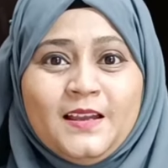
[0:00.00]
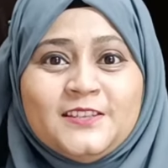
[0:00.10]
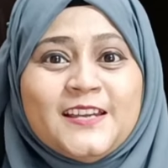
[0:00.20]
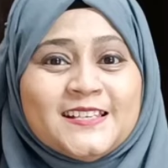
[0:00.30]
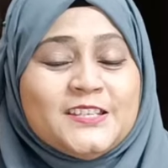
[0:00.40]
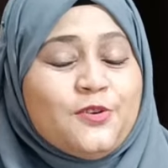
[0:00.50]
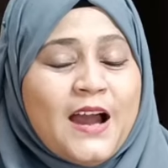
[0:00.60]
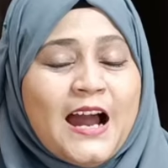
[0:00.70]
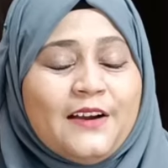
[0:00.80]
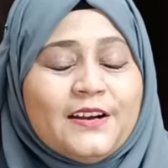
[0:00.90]
Yes, you
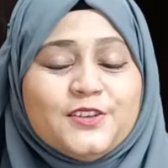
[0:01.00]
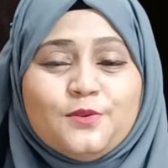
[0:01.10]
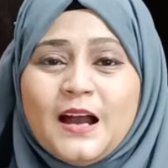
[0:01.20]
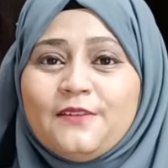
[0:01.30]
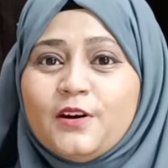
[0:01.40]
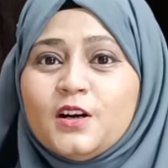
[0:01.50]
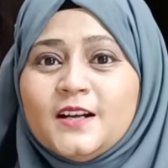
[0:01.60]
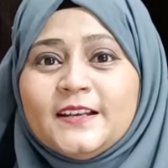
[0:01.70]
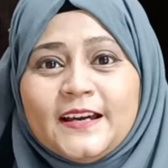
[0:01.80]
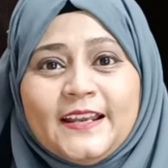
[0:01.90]
have
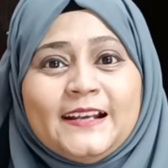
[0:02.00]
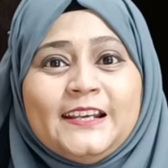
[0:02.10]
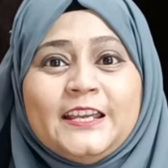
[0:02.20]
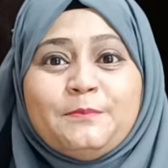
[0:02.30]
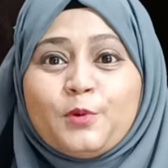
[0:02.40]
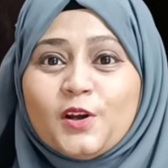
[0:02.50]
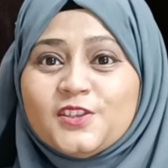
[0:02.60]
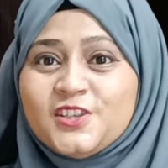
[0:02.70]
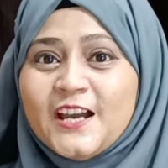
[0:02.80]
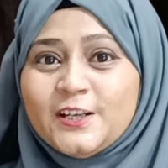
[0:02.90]
heard correctly,
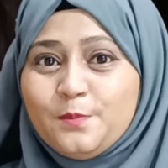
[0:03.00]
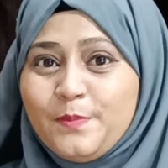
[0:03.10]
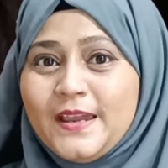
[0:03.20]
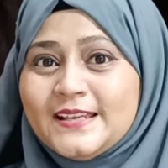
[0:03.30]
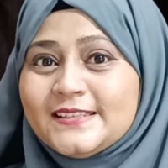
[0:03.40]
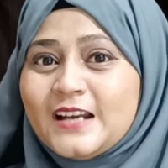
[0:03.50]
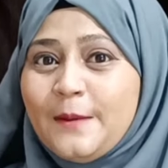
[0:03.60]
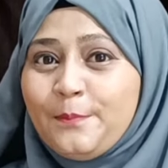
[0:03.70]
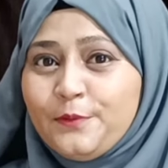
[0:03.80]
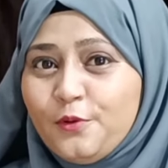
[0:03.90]
project based
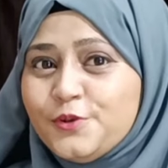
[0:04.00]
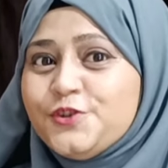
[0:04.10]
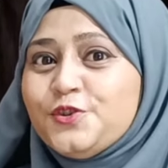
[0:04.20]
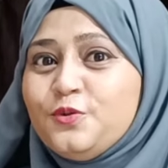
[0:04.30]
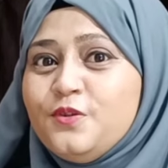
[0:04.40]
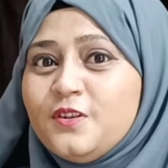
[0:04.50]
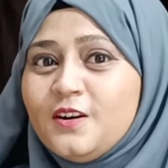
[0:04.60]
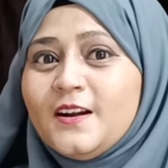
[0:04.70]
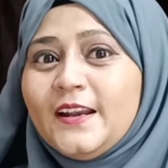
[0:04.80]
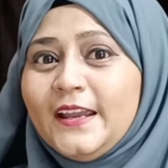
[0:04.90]
approach to
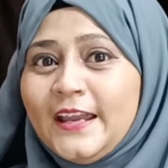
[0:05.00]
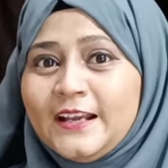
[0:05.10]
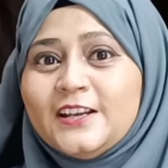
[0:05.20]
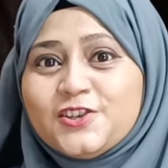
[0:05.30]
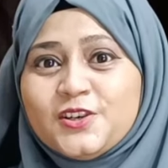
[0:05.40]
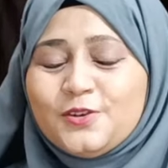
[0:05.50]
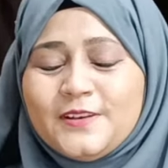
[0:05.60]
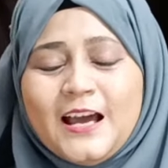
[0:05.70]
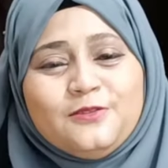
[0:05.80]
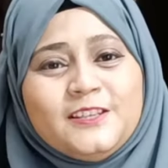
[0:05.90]
learn English. So
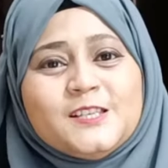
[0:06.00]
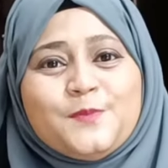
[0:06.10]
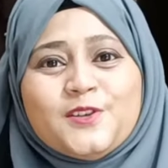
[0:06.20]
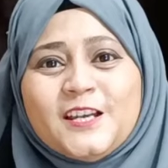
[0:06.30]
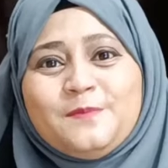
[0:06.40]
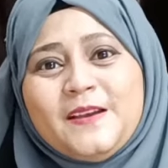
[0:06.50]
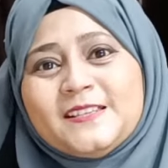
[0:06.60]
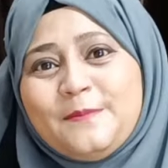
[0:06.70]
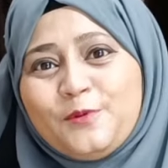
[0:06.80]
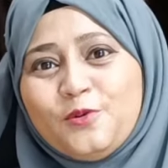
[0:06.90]
now this project
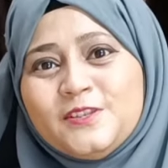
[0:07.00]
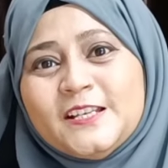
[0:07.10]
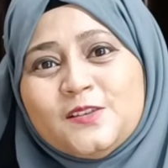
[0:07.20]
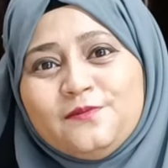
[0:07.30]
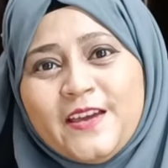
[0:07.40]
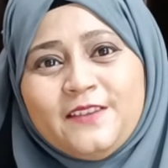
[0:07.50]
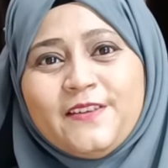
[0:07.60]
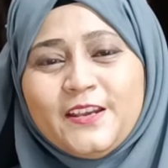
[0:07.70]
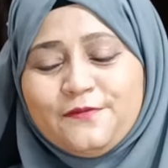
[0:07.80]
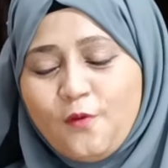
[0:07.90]
based approach is
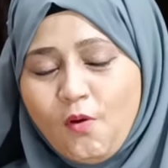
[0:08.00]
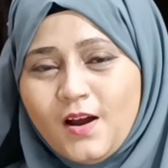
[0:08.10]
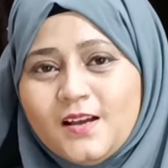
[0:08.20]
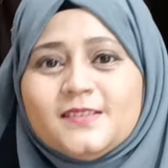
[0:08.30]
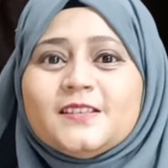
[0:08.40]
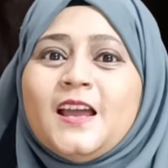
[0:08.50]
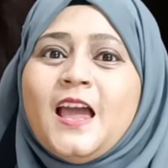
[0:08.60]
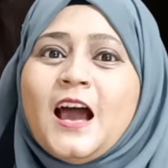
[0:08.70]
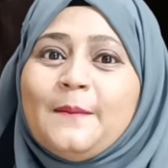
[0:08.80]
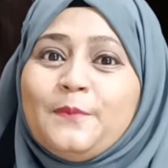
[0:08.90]
very focused
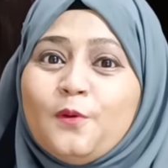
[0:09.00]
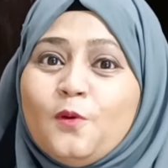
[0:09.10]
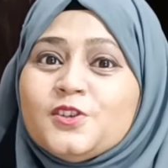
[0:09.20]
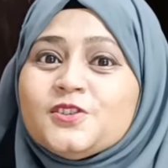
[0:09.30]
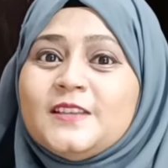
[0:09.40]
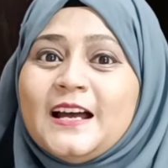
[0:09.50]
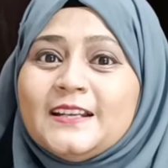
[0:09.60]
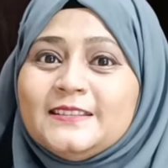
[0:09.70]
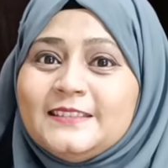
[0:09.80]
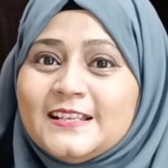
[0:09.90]
approach,
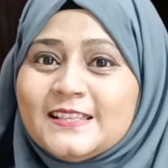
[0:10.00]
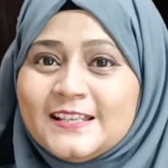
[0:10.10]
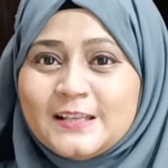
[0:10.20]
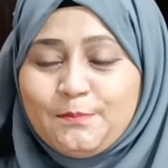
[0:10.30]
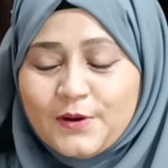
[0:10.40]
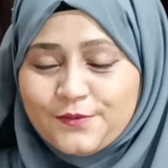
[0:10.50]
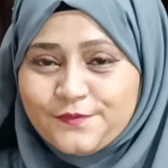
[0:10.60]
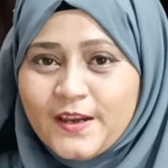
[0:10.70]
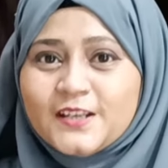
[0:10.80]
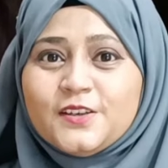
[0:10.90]
that this is a
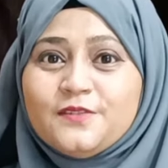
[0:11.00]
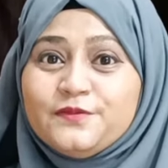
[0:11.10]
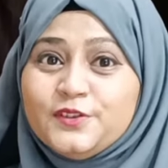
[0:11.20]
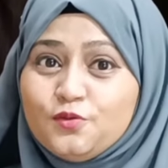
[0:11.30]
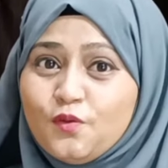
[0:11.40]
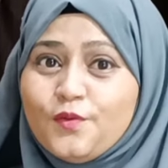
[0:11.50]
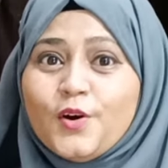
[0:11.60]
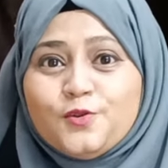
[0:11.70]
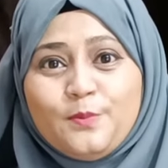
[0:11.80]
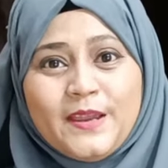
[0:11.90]
perfect if you
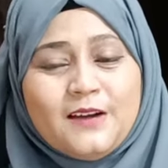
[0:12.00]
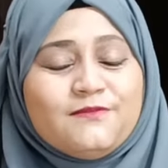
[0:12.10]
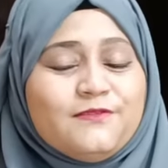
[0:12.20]
want to become